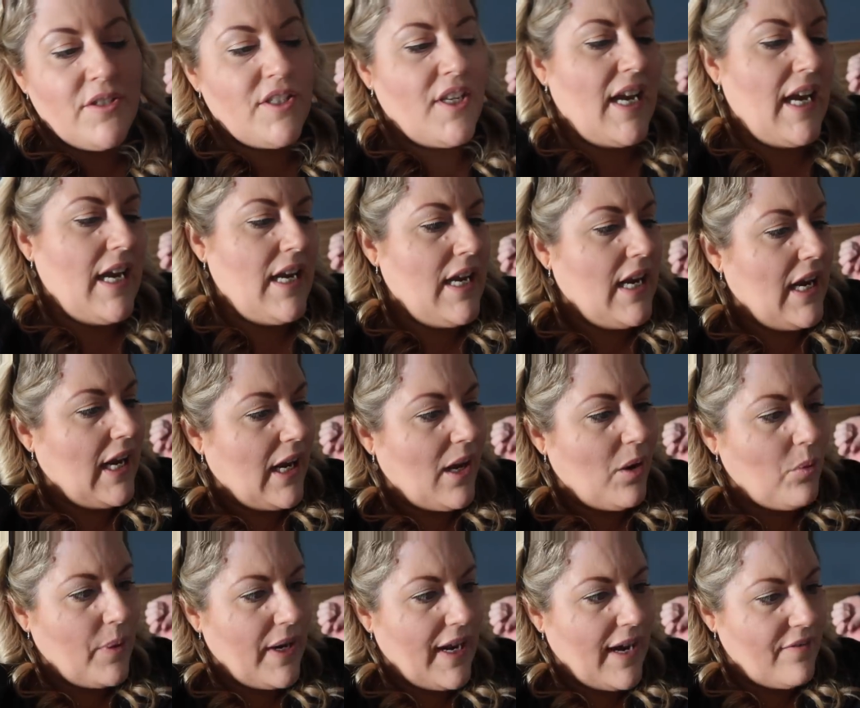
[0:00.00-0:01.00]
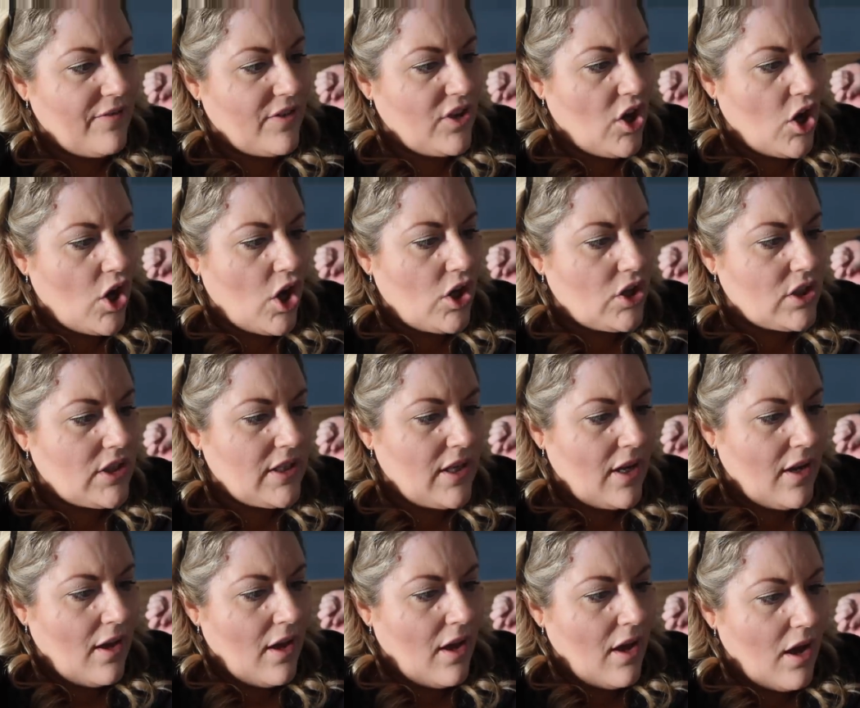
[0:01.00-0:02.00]
So in here we have got
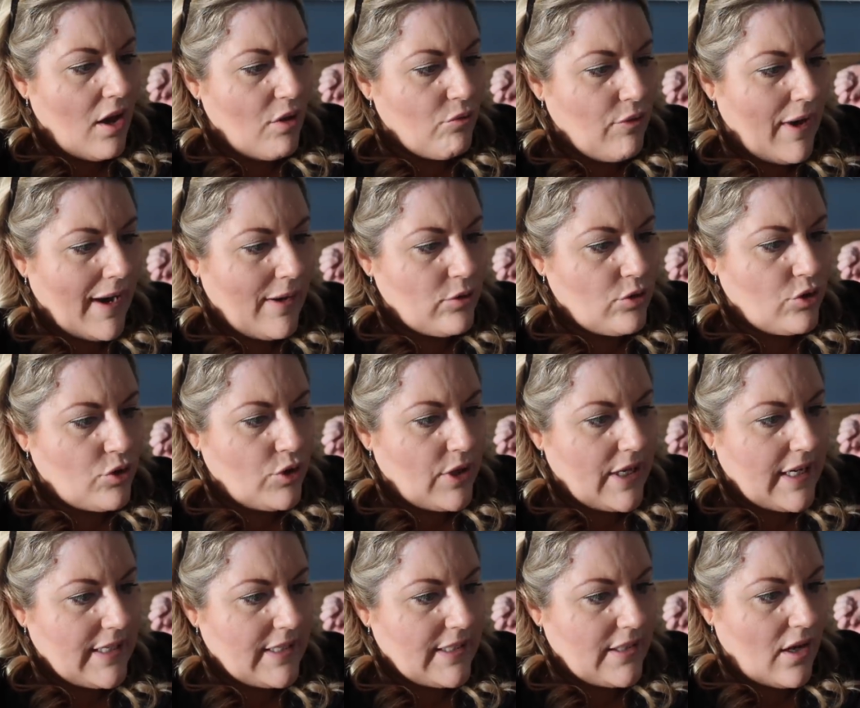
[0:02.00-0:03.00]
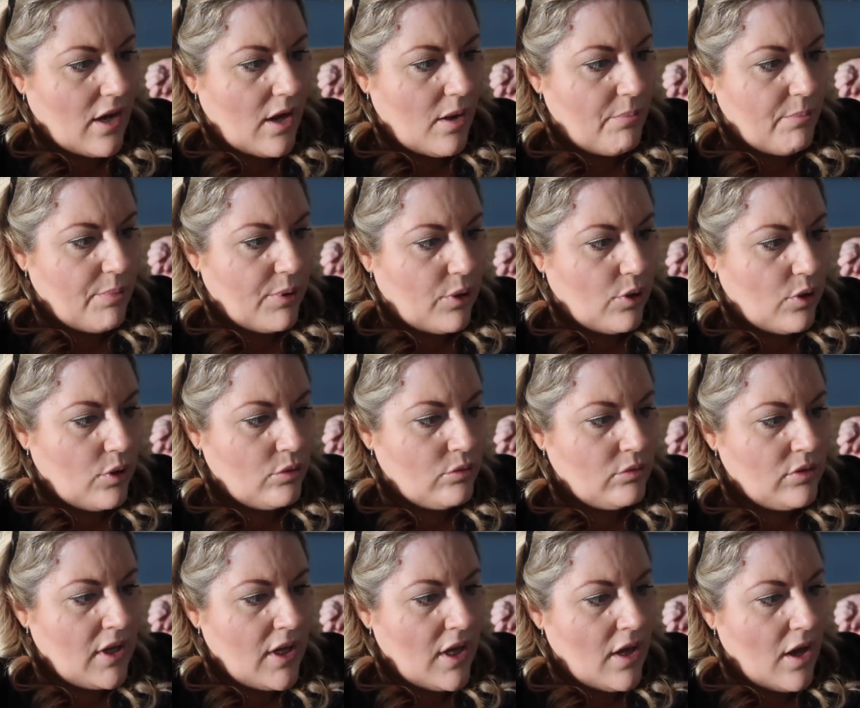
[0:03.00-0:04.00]
a round tree
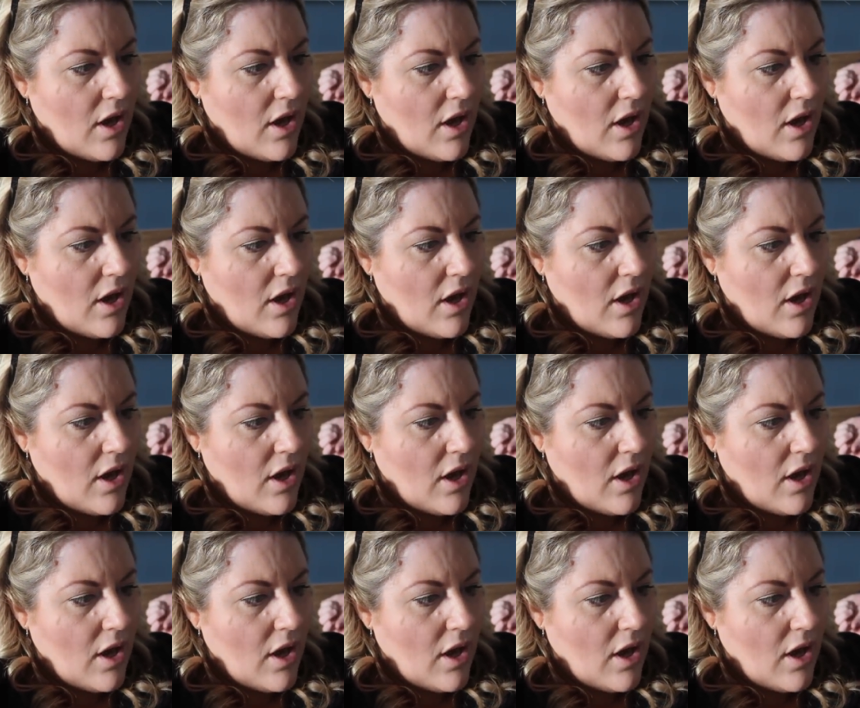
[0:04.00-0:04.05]
sample,